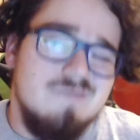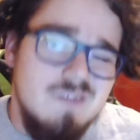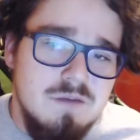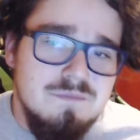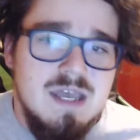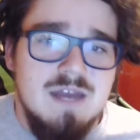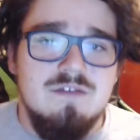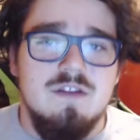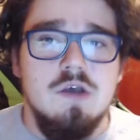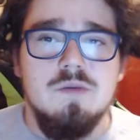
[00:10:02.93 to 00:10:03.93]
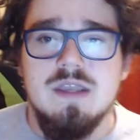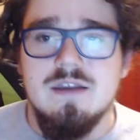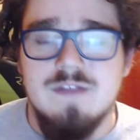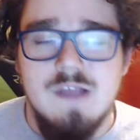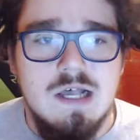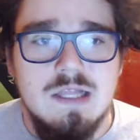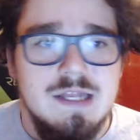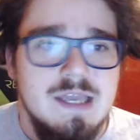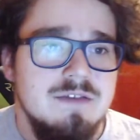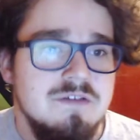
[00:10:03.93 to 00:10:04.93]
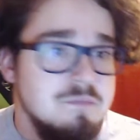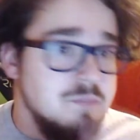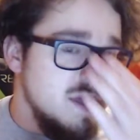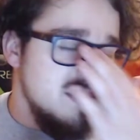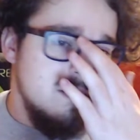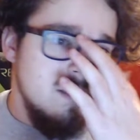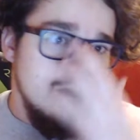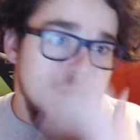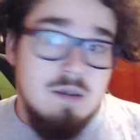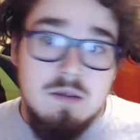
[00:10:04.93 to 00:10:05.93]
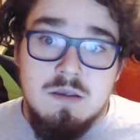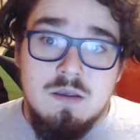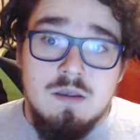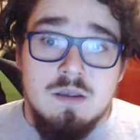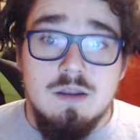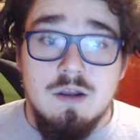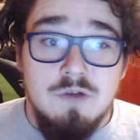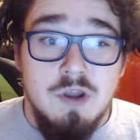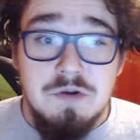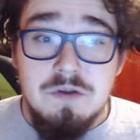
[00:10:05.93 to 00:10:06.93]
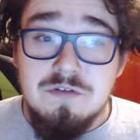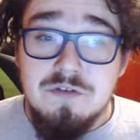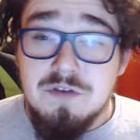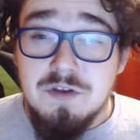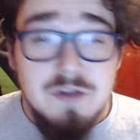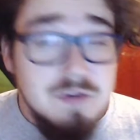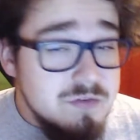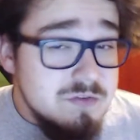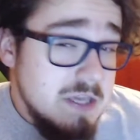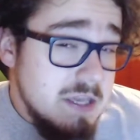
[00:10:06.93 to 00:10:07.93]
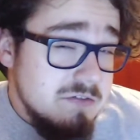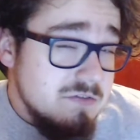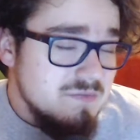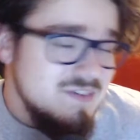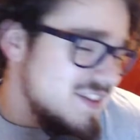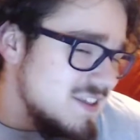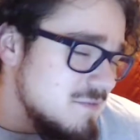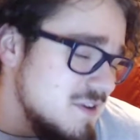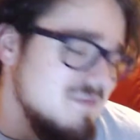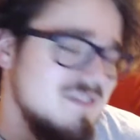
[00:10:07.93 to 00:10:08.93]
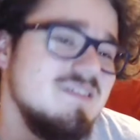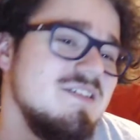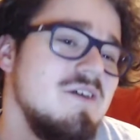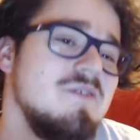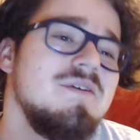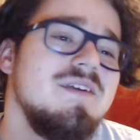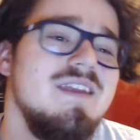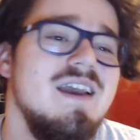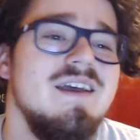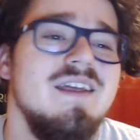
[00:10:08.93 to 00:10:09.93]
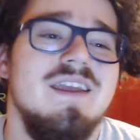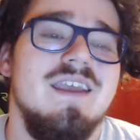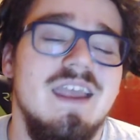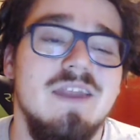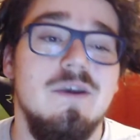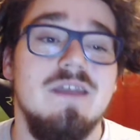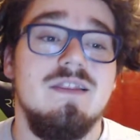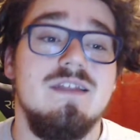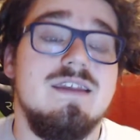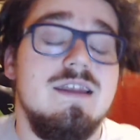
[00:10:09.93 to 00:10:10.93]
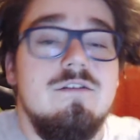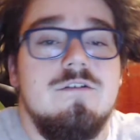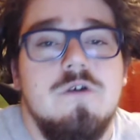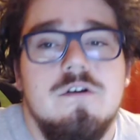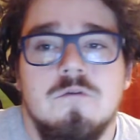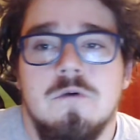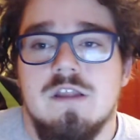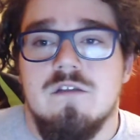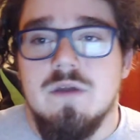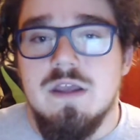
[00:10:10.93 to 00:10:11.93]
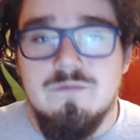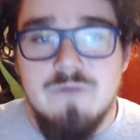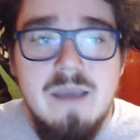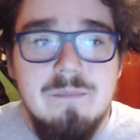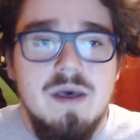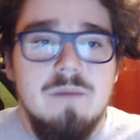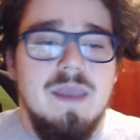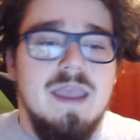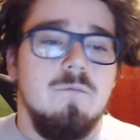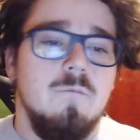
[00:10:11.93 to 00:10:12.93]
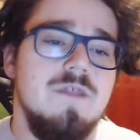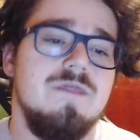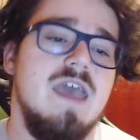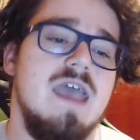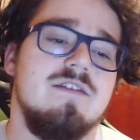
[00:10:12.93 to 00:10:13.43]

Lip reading: kind of slow because of the holidays, but no news is good news, I guess, sometimes. So yeah. Anyway, let's get into our 2020 wrap up, and with that,